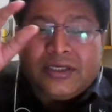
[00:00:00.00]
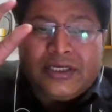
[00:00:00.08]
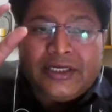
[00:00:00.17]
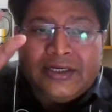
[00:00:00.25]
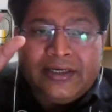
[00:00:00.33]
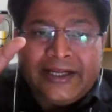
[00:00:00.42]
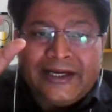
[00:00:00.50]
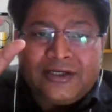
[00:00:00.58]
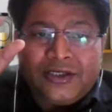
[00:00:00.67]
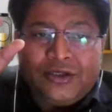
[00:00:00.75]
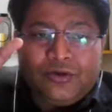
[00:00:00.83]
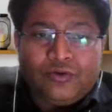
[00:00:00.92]

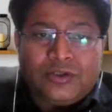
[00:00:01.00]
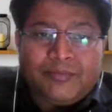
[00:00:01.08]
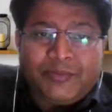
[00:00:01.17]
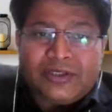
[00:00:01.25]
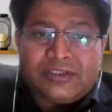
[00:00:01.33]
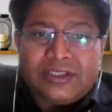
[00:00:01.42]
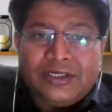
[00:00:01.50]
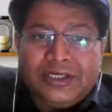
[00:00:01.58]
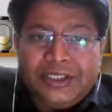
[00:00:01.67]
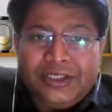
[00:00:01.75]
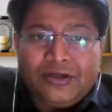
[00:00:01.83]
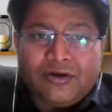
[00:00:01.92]
indebted to the person
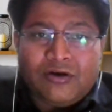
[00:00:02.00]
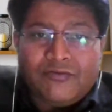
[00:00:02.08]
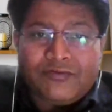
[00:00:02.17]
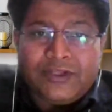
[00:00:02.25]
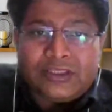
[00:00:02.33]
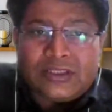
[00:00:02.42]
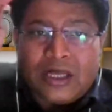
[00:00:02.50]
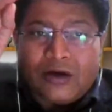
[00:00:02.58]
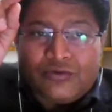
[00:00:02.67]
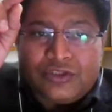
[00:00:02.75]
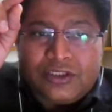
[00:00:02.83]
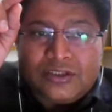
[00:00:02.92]
d of the
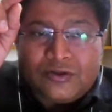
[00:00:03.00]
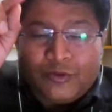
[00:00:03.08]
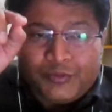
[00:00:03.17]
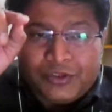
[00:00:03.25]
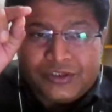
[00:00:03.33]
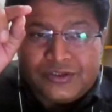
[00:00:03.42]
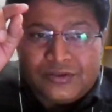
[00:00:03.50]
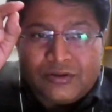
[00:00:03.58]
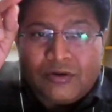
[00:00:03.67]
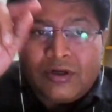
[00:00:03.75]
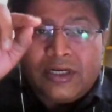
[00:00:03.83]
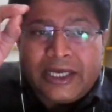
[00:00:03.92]
1000 rupees
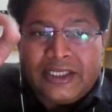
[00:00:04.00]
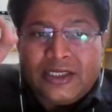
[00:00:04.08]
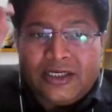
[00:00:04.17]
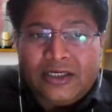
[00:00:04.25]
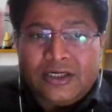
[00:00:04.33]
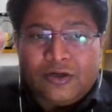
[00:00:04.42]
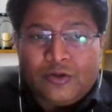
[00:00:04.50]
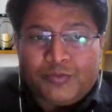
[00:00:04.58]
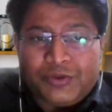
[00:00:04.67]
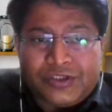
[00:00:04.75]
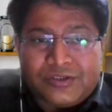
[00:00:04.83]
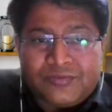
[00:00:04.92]
or 900
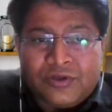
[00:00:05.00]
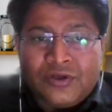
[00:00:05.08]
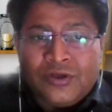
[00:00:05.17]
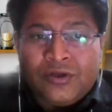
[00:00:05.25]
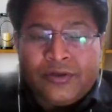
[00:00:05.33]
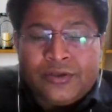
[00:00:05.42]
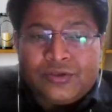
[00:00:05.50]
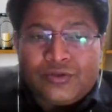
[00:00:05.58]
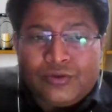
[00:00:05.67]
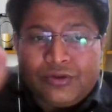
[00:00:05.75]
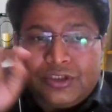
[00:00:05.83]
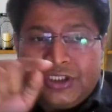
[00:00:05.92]
rupees
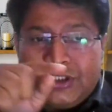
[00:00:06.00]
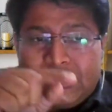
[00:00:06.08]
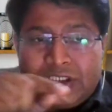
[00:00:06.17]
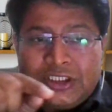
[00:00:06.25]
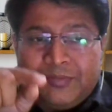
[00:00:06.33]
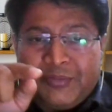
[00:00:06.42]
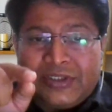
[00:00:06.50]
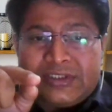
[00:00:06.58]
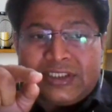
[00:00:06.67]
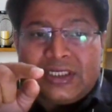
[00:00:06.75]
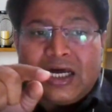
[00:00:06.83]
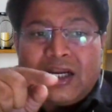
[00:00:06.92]
so these three
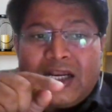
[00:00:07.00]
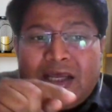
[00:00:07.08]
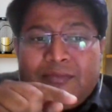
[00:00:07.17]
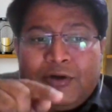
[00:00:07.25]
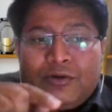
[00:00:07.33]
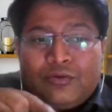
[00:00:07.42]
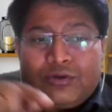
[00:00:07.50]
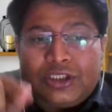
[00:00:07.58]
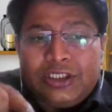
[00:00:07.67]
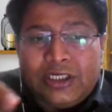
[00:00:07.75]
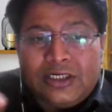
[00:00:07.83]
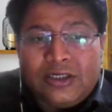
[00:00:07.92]
person are liable to
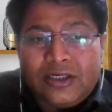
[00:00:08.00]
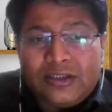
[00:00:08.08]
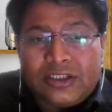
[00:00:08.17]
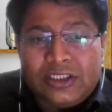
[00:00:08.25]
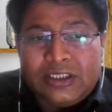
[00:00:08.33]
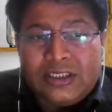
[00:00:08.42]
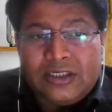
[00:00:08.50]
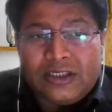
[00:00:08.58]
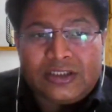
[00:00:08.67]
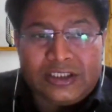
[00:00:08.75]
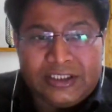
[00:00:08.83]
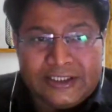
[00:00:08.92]
300,
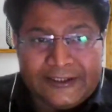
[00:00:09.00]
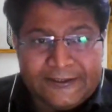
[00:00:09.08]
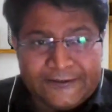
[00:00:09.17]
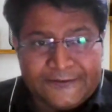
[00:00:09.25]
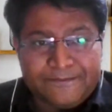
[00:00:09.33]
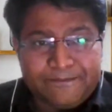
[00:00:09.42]
300, 300.